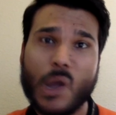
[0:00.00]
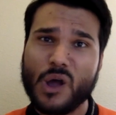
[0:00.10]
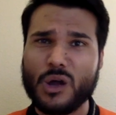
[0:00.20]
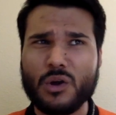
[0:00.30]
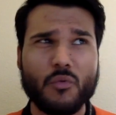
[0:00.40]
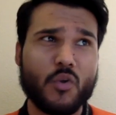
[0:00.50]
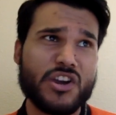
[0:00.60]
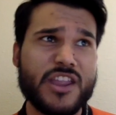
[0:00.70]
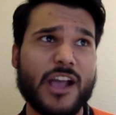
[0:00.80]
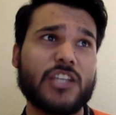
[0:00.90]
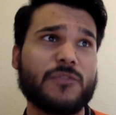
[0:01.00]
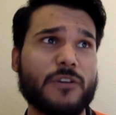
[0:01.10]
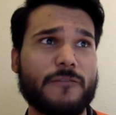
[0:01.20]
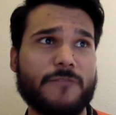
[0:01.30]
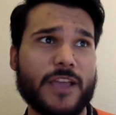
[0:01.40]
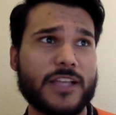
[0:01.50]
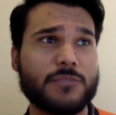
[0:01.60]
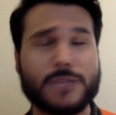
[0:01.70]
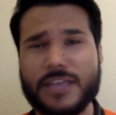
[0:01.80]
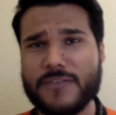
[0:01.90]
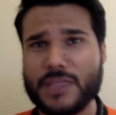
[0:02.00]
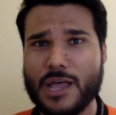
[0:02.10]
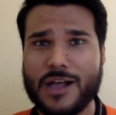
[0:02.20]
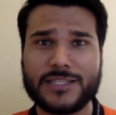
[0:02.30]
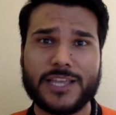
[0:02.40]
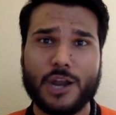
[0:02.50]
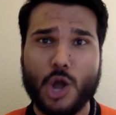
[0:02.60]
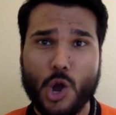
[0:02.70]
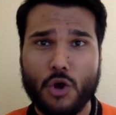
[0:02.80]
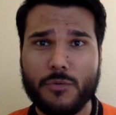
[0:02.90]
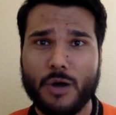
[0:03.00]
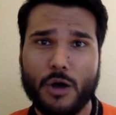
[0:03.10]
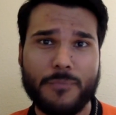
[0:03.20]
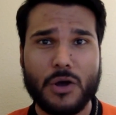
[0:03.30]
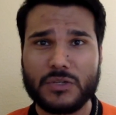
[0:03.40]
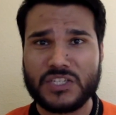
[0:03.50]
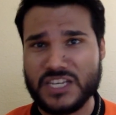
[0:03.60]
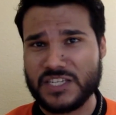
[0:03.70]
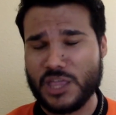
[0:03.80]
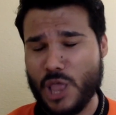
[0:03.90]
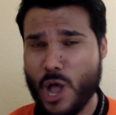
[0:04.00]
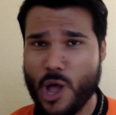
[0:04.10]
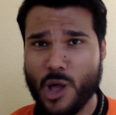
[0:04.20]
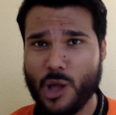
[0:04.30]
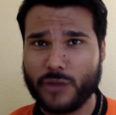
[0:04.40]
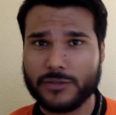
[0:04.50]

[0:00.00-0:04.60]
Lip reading: Oh, we're Nashville fans. We haven't lost at home all postseason long.